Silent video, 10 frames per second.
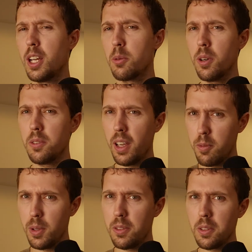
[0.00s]
Jaguars
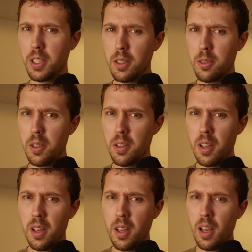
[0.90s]
have been suggested,
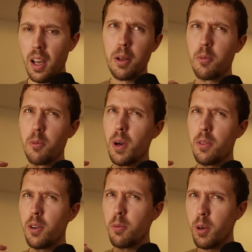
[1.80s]
but
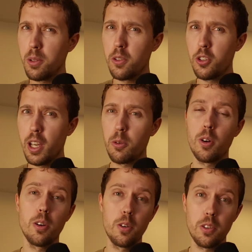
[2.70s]
whether it was a
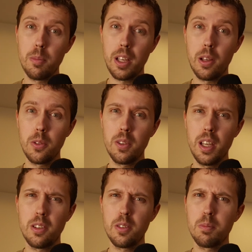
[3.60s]
jaguar or something else,
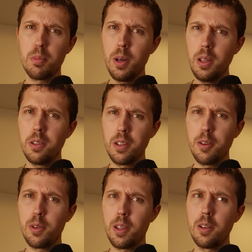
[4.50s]
it's pretty
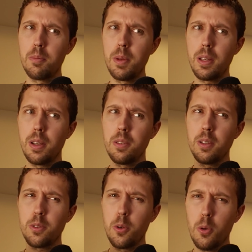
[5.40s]
significant because
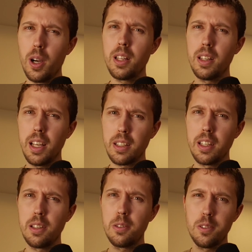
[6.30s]
it's quite
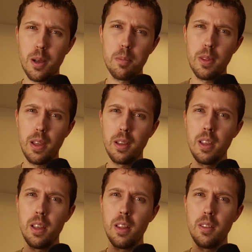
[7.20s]
likely something
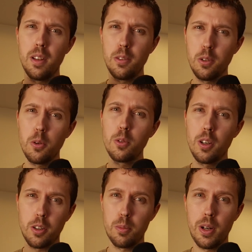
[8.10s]
that is no
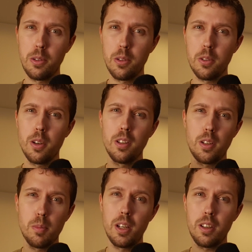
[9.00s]
longer present on
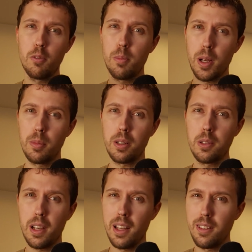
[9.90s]
the Dominican
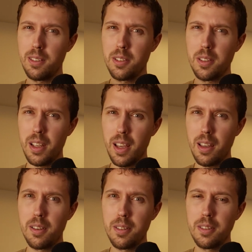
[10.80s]
Republic's island
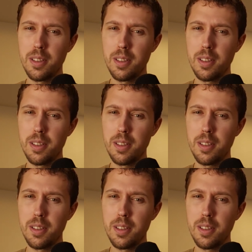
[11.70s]
today.